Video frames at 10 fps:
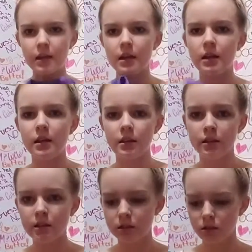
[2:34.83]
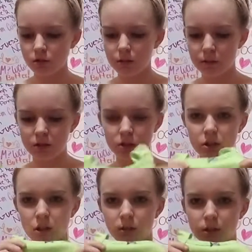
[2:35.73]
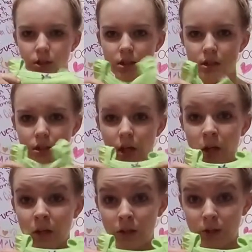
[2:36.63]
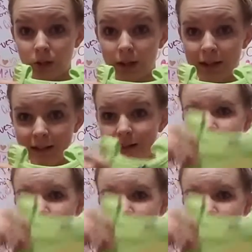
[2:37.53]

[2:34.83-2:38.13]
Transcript: then this 3 month shirt, which is green,